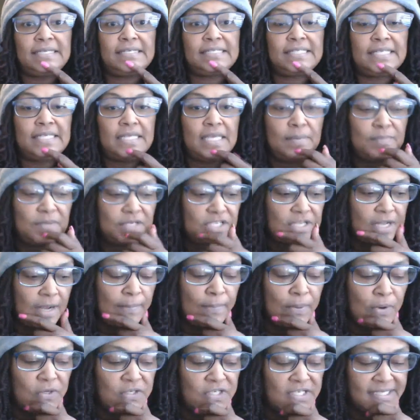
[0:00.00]
It's an image that I
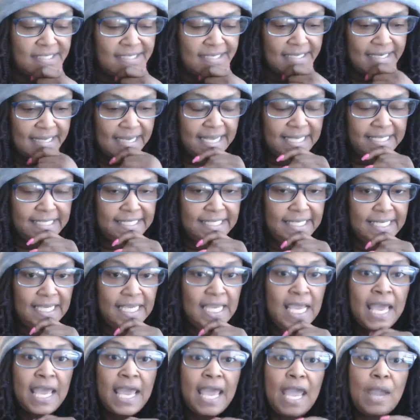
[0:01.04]
purchased in Etsy,
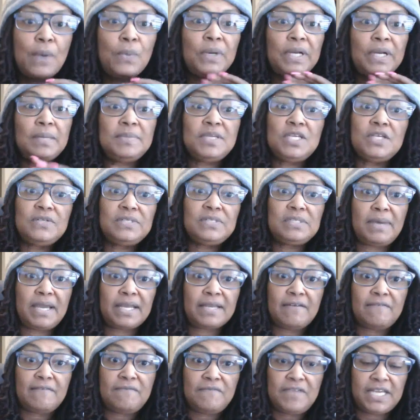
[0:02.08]
and we're going to be using my
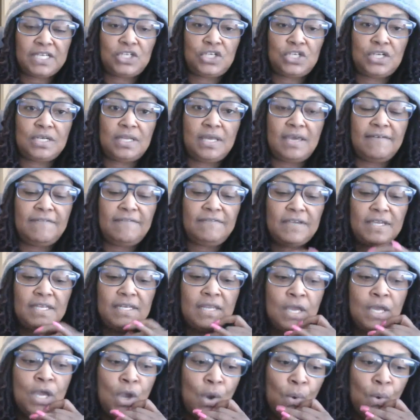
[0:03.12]
convection oven.